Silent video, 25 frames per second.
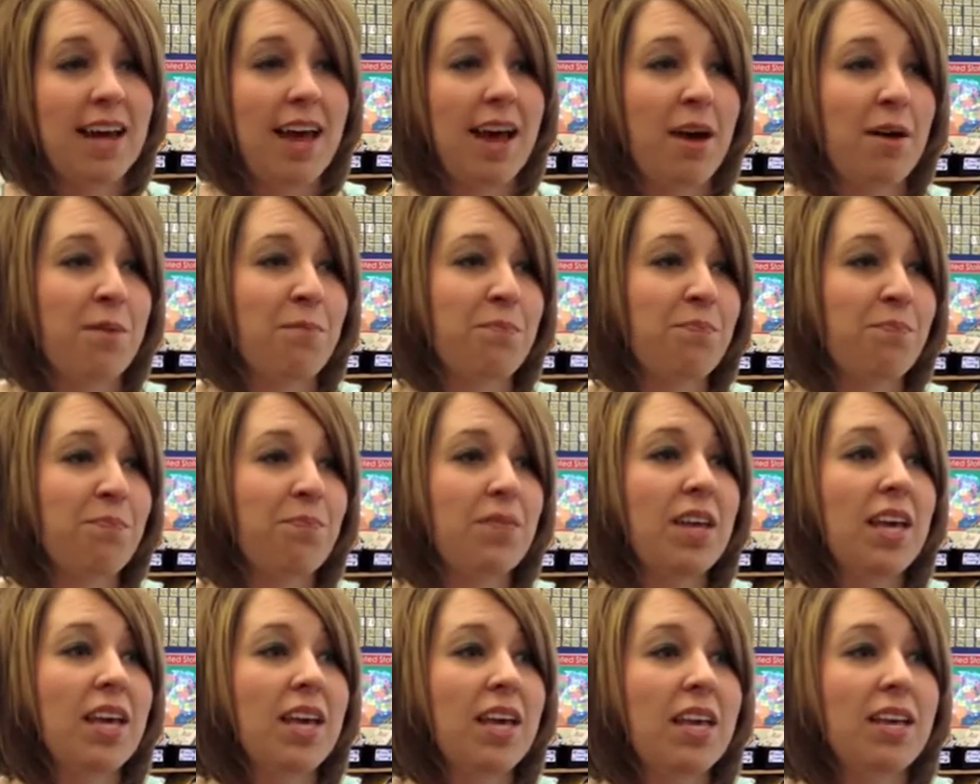Um,
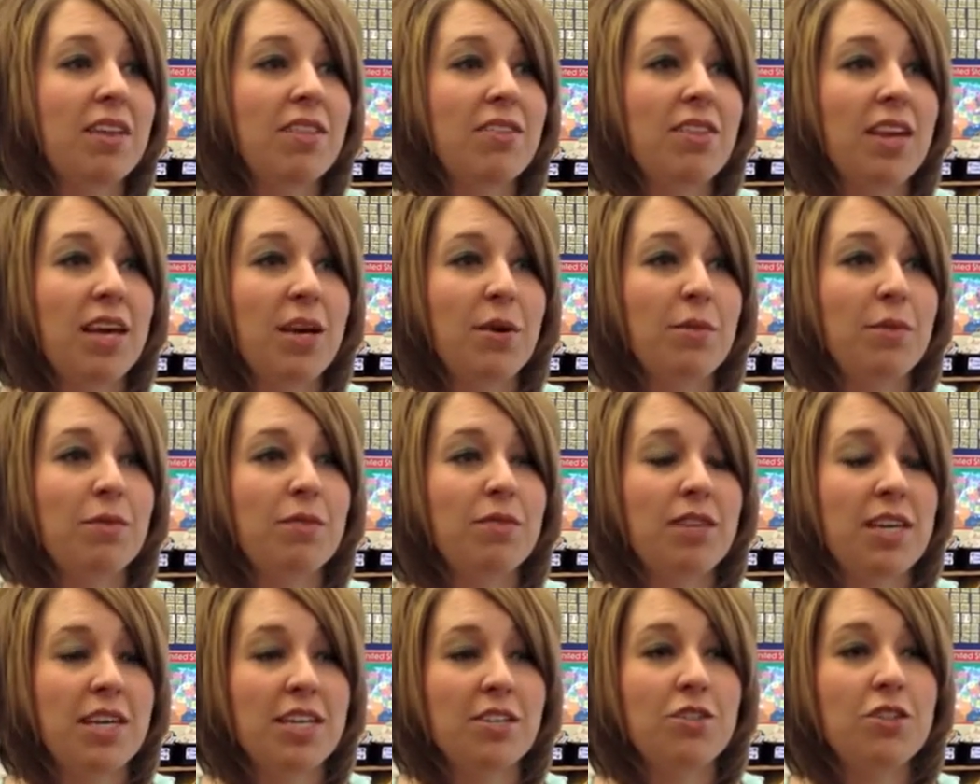they,
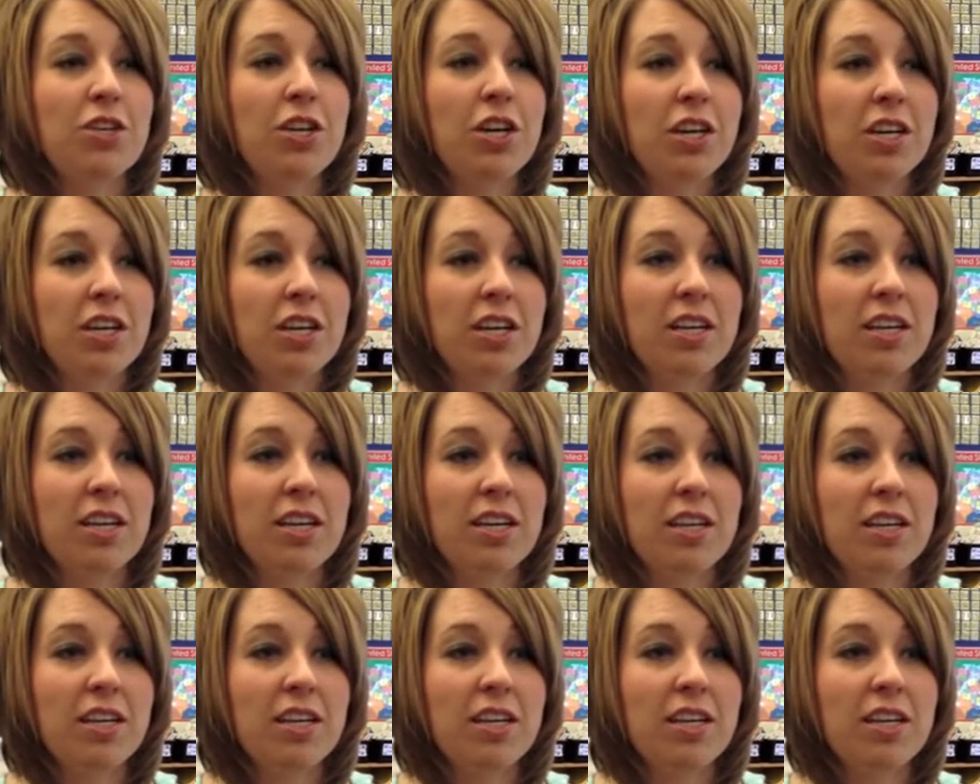they took,